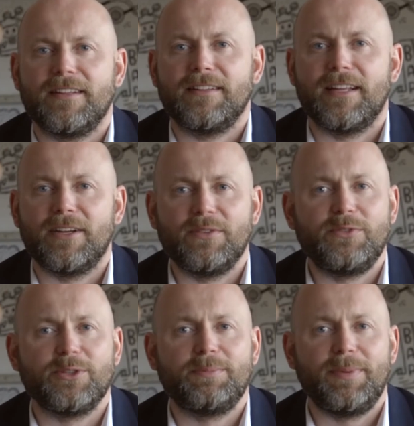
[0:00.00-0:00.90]
Now,
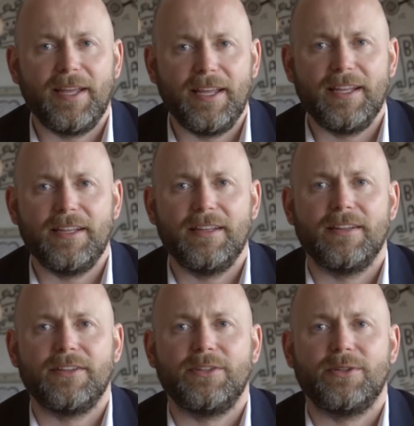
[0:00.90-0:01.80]
if you're paying
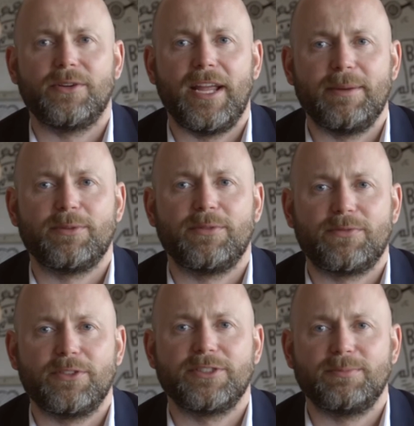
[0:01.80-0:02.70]
your April
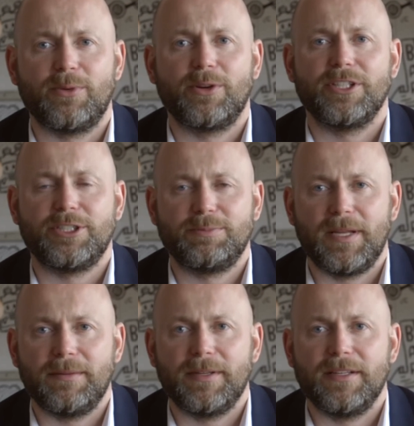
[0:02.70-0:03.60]
1st mortgage
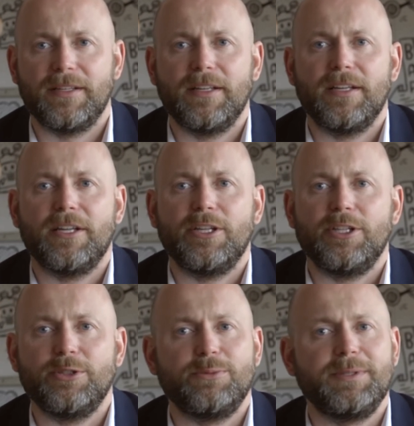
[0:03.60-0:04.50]
payment,
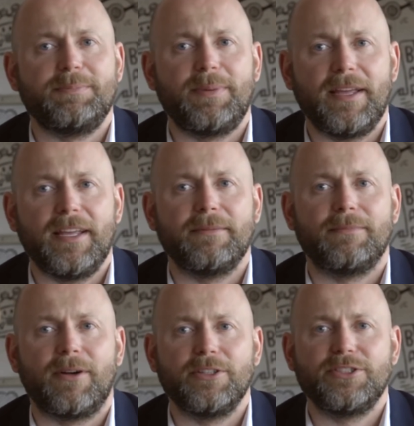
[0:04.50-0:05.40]
you'd be paying
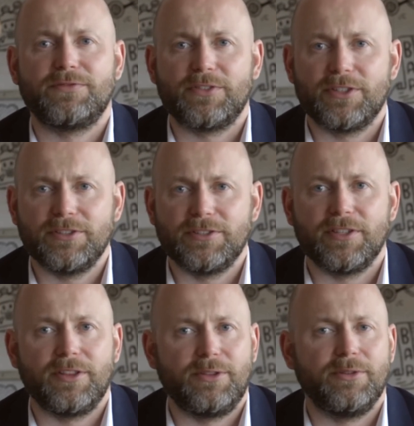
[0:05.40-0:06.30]
March 1st
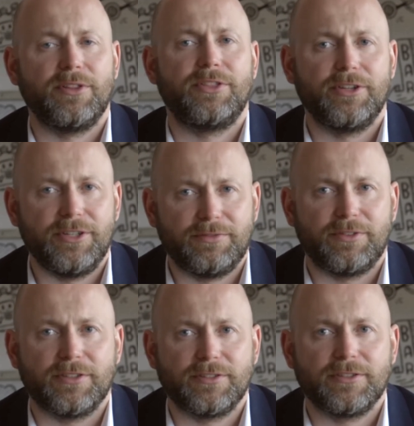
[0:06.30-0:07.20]
through the
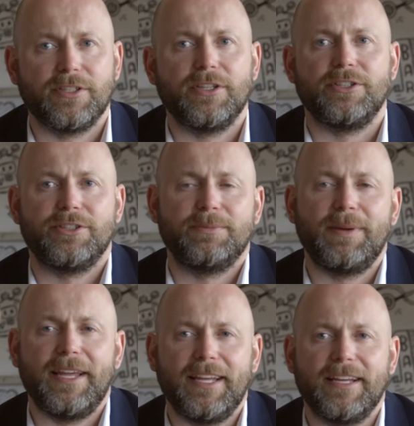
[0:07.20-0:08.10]
31st. You're
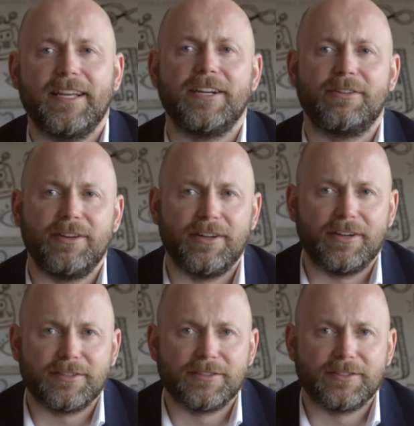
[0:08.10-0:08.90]
paying in arrears.